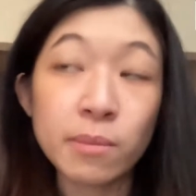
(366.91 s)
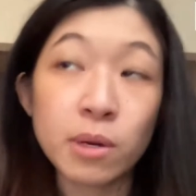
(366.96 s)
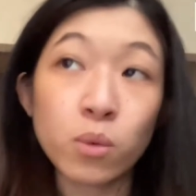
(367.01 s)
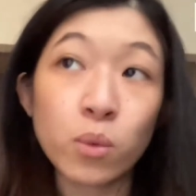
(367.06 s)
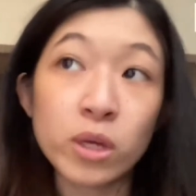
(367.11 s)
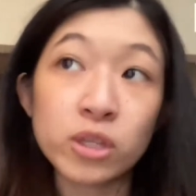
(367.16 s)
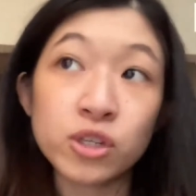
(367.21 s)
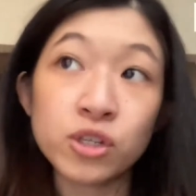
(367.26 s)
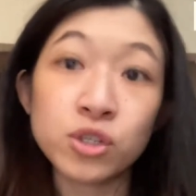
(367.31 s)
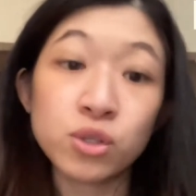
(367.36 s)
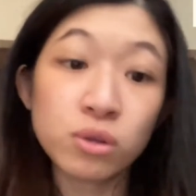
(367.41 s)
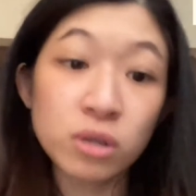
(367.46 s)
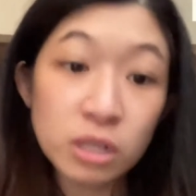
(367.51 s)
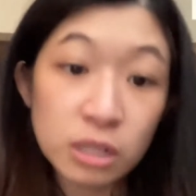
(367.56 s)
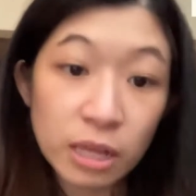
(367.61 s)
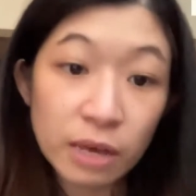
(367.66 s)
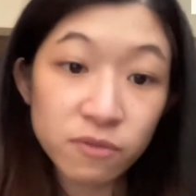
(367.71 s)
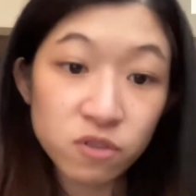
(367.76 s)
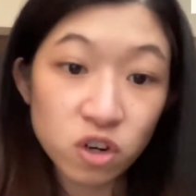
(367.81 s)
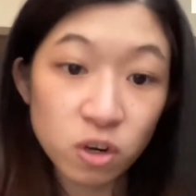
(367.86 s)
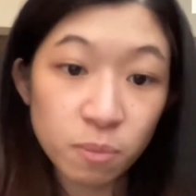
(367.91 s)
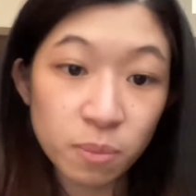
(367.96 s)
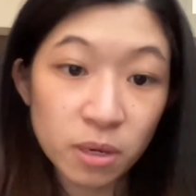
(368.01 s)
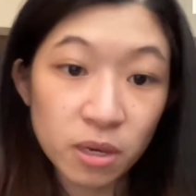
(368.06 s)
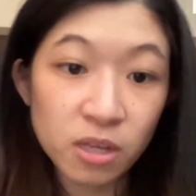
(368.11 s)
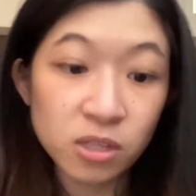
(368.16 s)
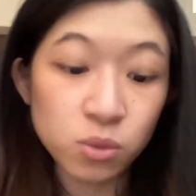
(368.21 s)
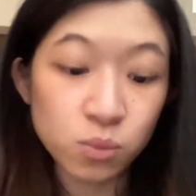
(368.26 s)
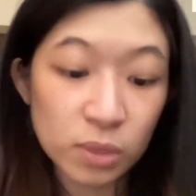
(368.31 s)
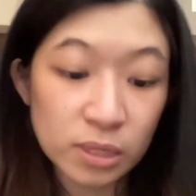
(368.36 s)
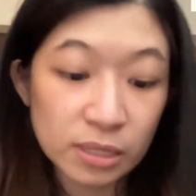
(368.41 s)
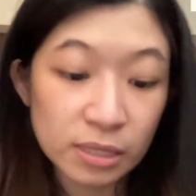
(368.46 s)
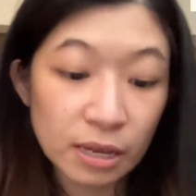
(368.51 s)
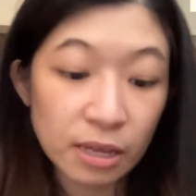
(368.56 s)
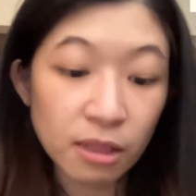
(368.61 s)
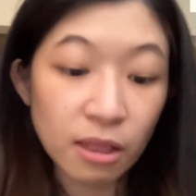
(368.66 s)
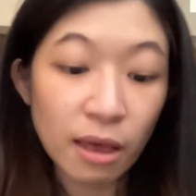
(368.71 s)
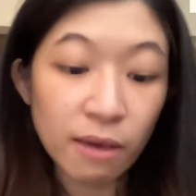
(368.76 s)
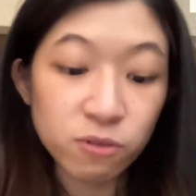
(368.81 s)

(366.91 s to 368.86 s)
But when you're doing live shopping, as we said,